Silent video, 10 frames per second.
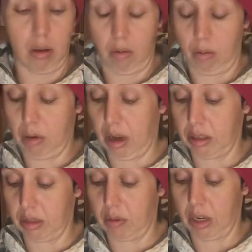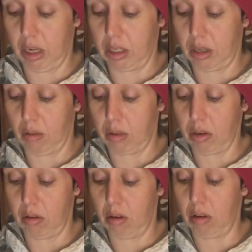What else do we need to know? What's
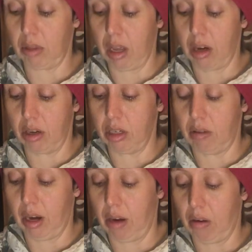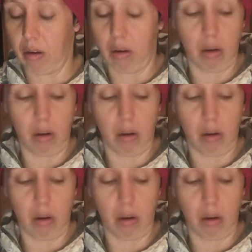going on with the energy right now?